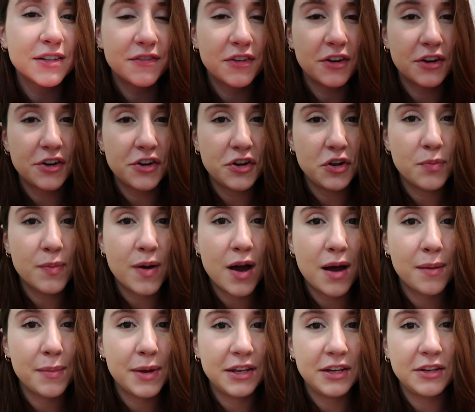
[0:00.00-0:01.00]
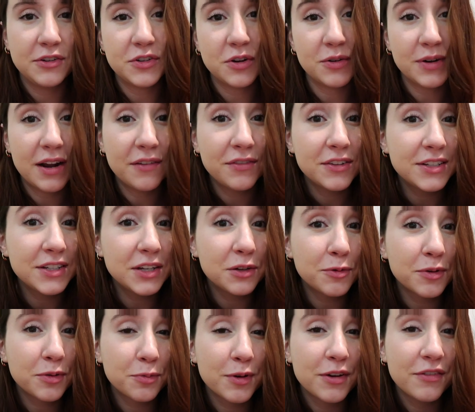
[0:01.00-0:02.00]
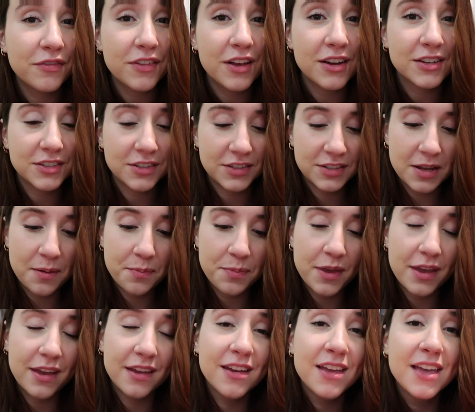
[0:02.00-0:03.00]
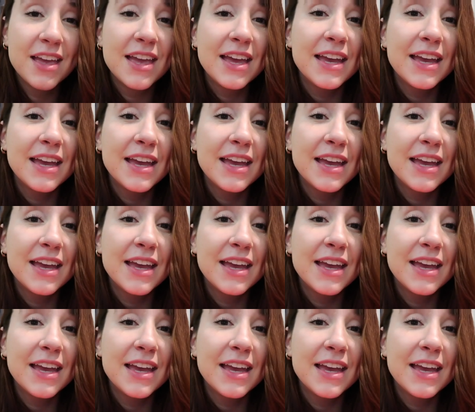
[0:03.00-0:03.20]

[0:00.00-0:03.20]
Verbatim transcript: if you're a new mom and you don't have to deal with reflux or something,